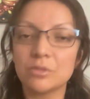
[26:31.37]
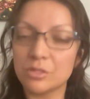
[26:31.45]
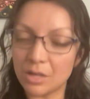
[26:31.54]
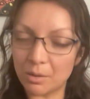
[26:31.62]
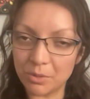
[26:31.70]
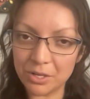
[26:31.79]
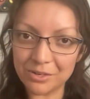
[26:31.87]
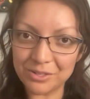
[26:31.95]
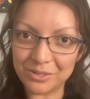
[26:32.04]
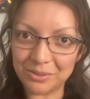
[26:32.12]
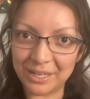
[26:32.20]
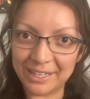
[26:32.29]
stop what you're
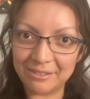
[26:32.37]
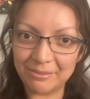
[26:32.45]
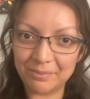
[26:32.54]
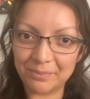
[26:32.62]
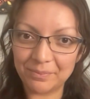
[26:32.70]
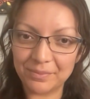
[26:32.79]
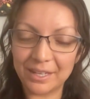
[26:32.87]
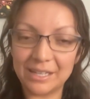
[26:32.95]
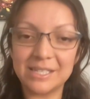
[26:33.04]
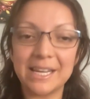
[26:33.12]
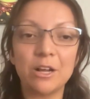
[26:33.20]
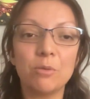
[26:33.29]
doing
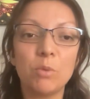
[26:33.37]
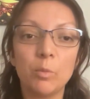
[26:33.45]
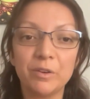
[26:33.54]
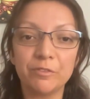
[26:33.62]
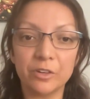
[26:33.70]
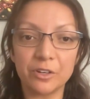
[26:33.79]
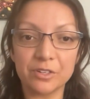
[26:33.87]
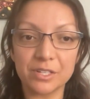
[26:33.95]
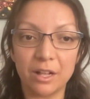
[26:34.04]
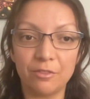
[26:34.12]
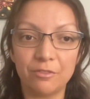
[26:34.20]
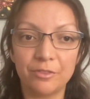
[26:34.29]
and take a moment for
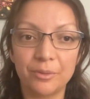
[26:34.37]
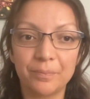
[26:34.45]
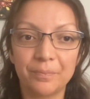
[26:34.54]
yourself.